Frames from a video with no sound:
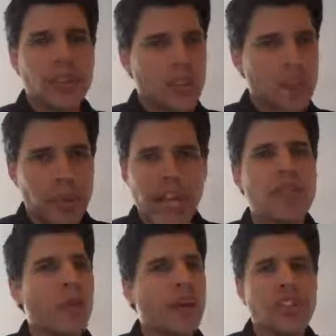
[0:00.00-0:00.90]
there's
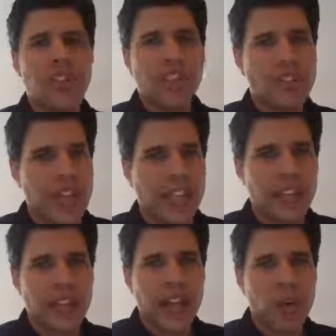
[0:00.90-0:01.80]
plenty of organizations out
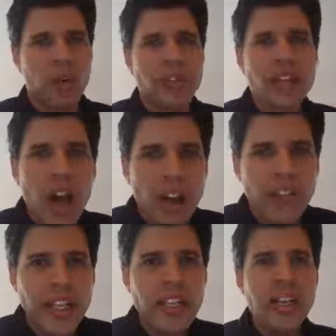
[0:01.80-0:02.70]
there that will
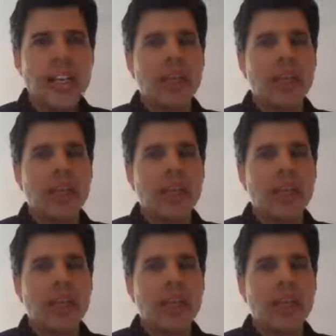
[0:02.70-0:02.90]
solve it,